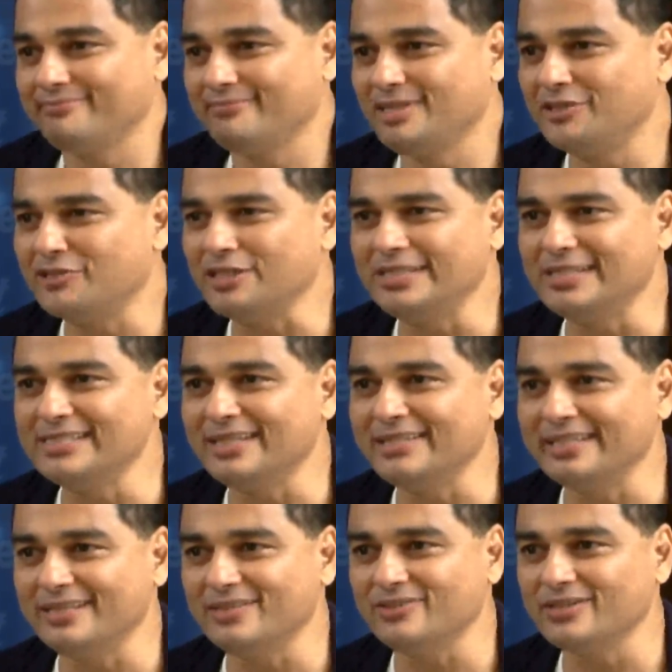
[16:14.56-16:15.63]
Literally, there's
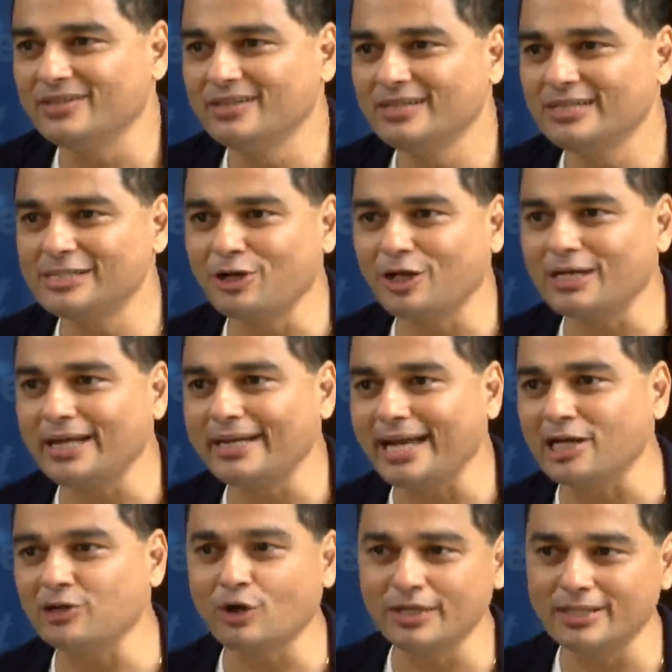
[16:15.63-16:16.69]
nothing else. It's not like
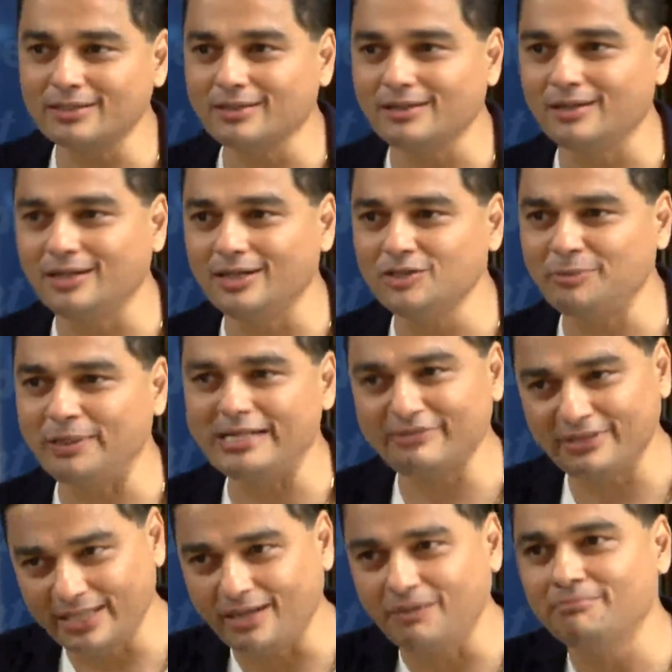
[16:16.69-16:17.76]
alcoholic space
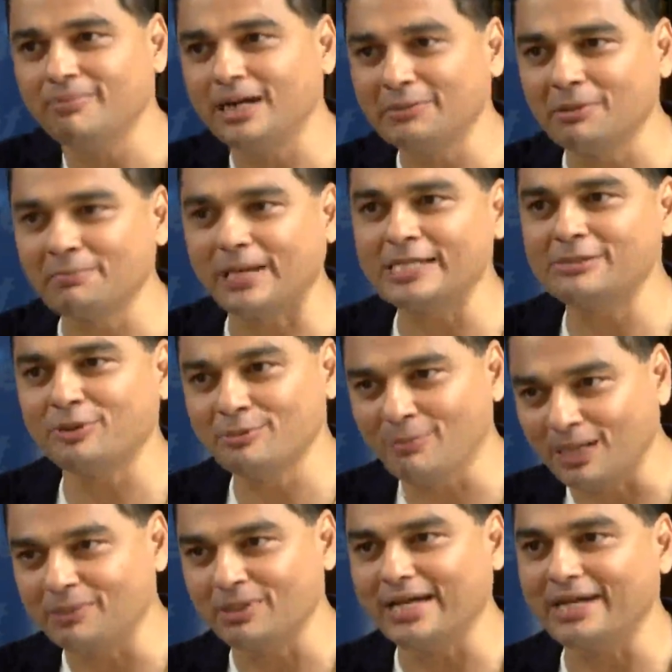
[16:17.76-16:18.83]
where there are multiple price points,
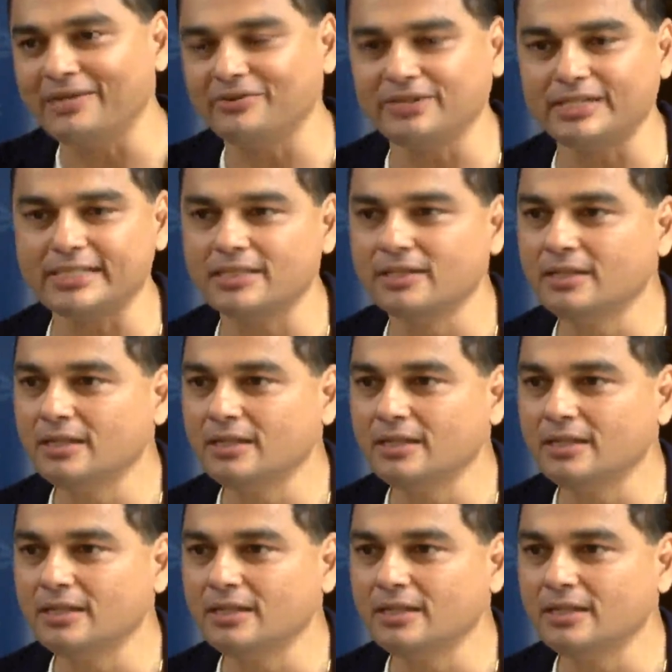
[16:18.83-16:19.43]
multiple categories.